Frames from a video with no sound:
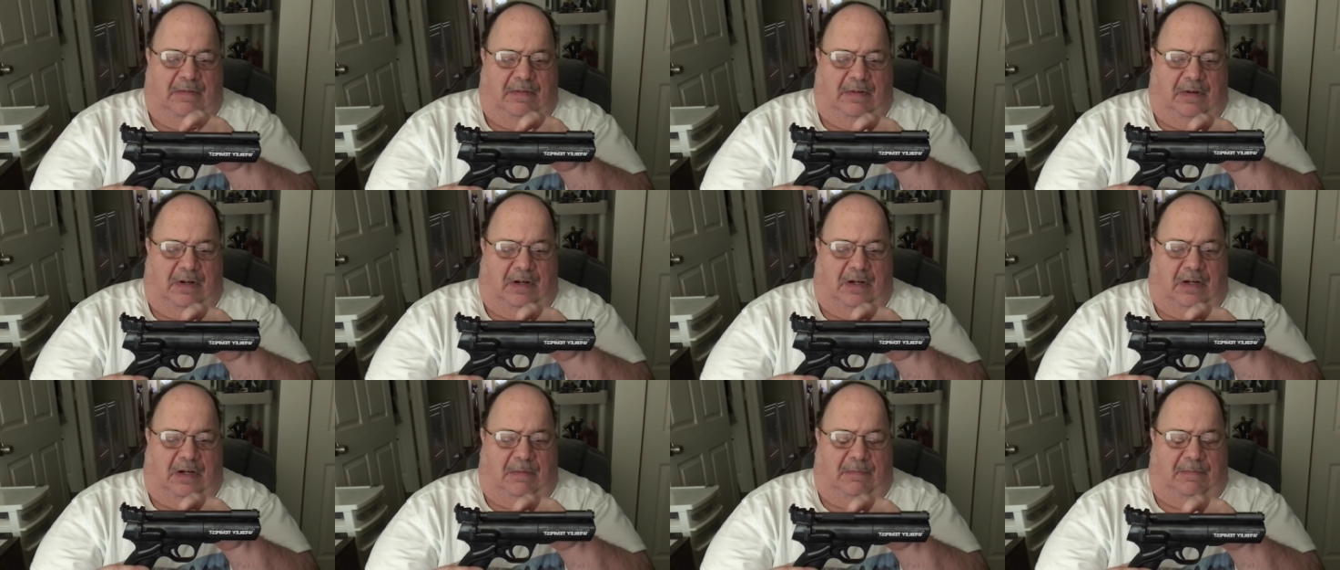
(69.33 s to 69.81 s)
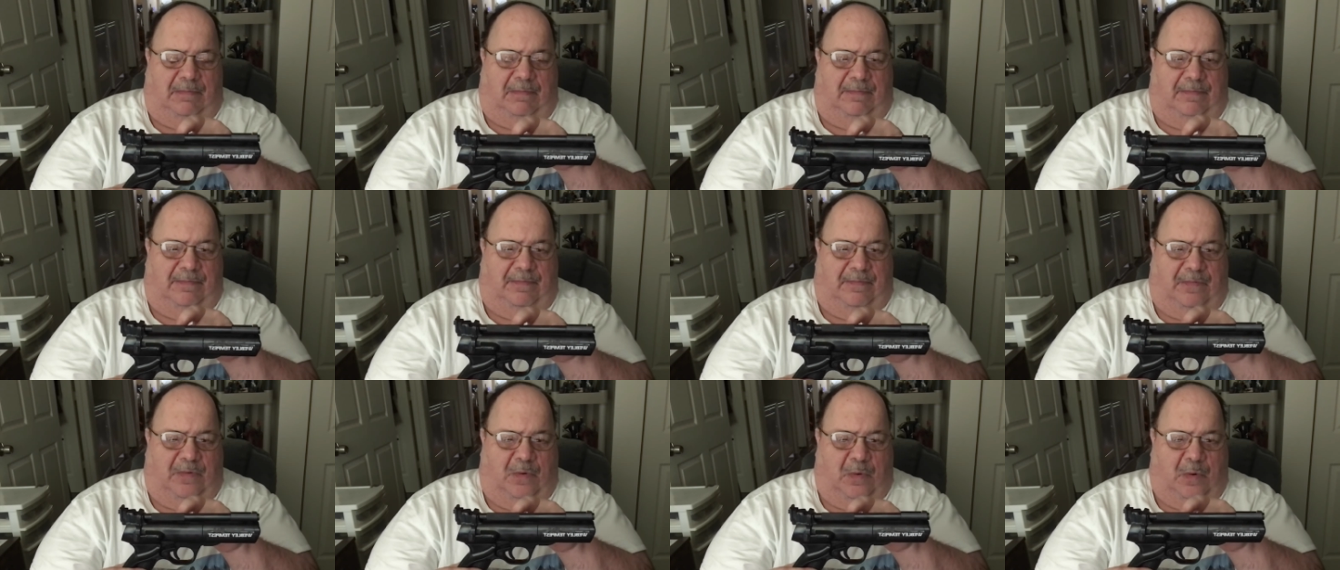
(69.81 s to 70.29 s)
um,
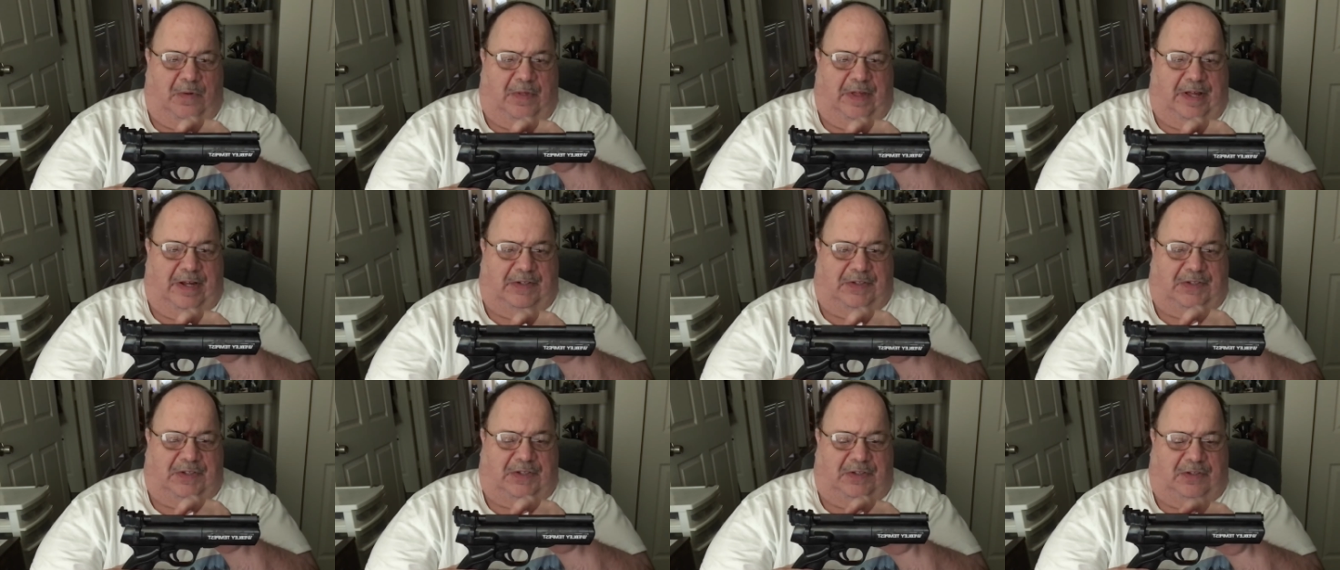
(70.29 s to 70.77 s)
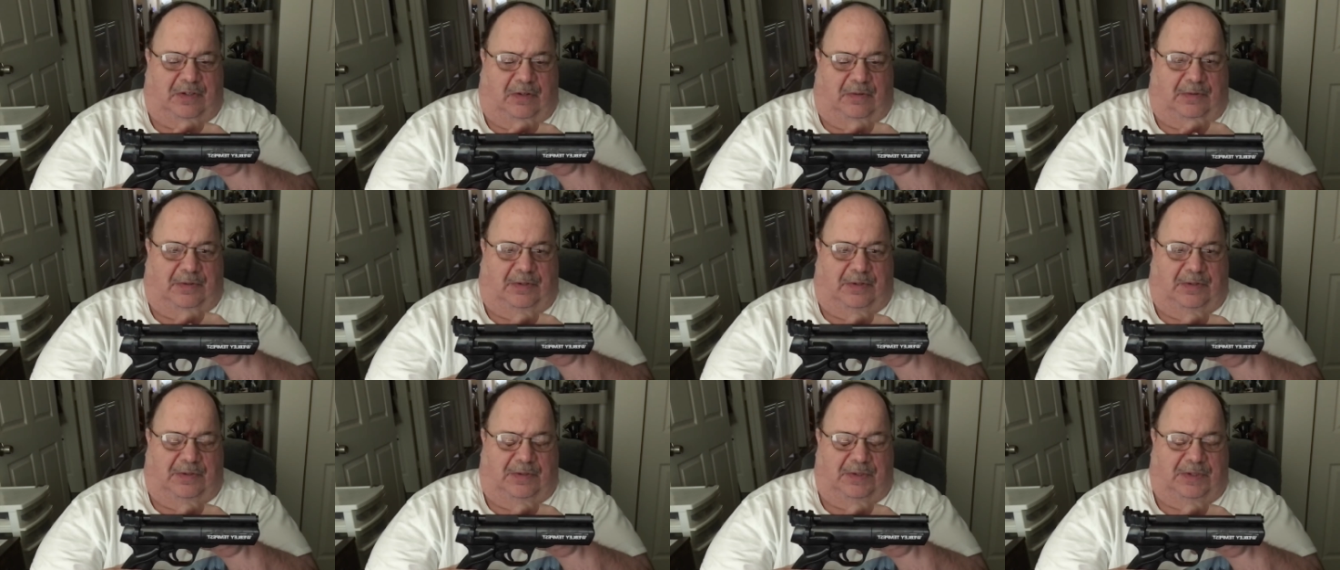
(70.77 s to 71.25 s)
for this. Don't
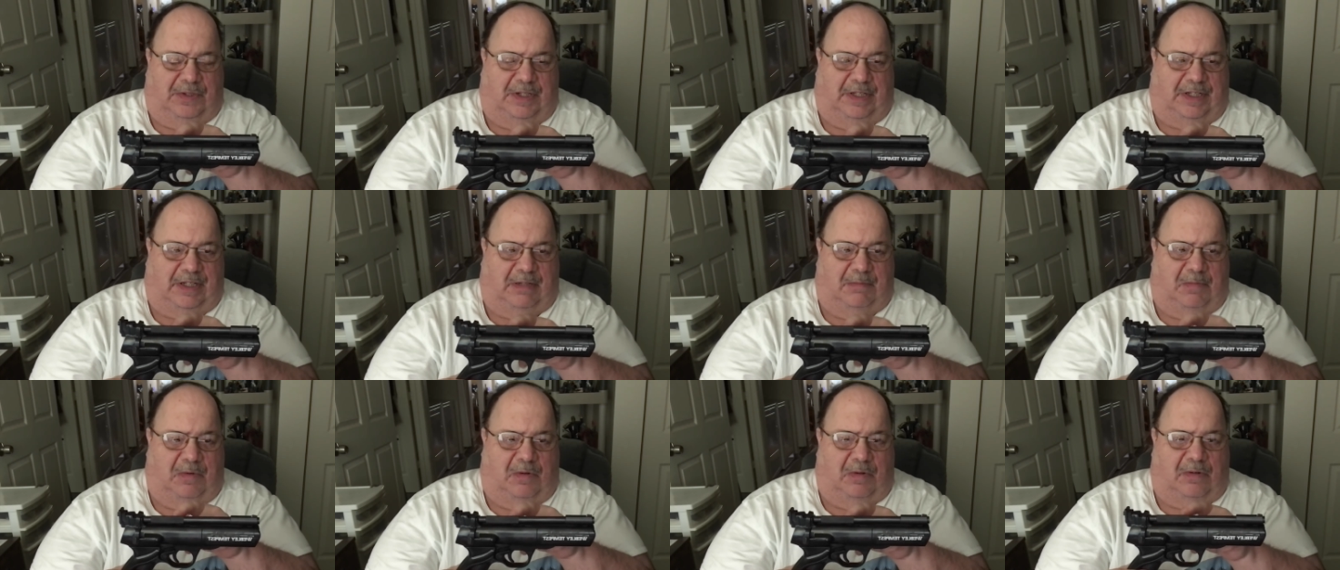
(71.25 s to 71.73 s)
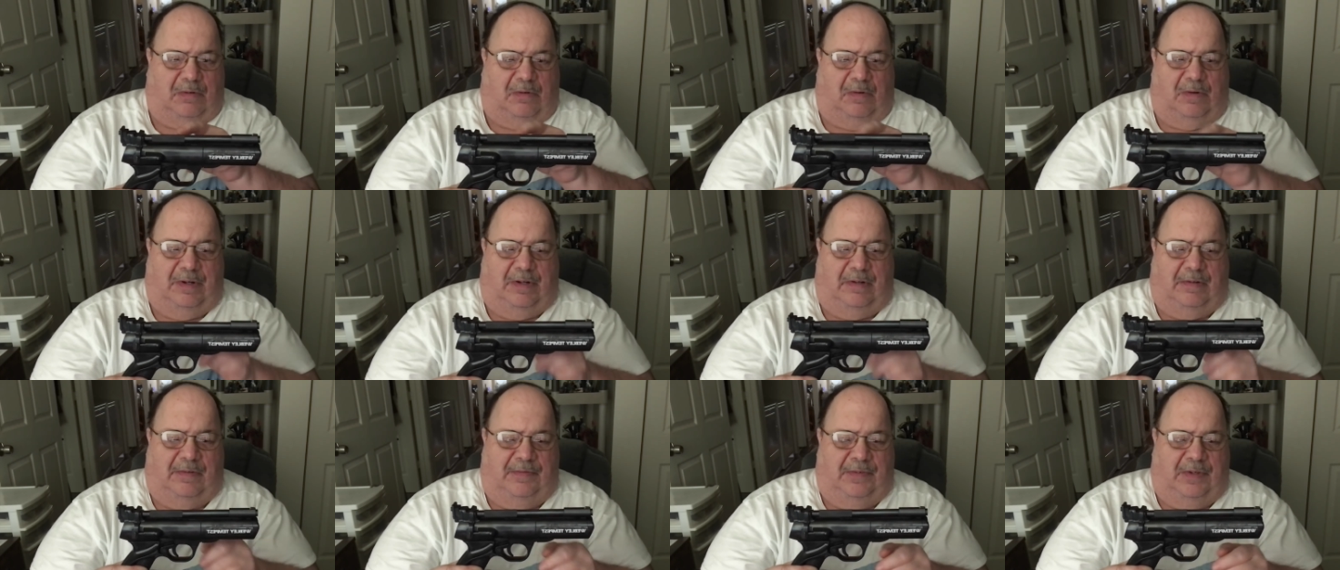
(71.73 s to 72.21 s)
use like a motor
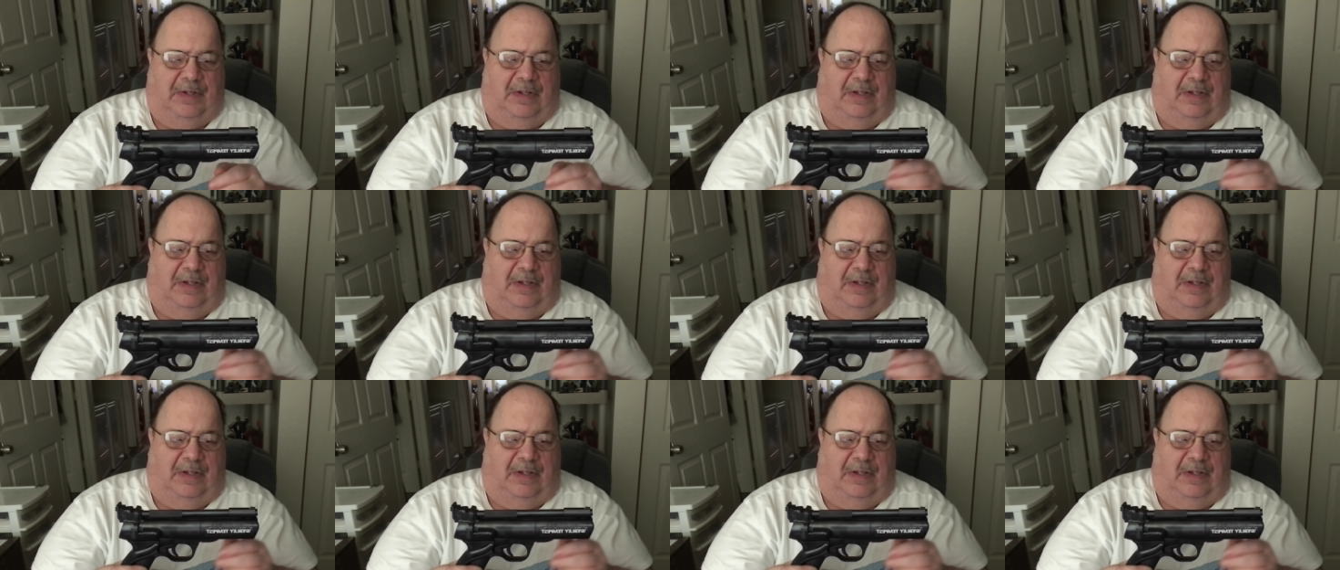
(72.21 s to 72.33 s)
oil.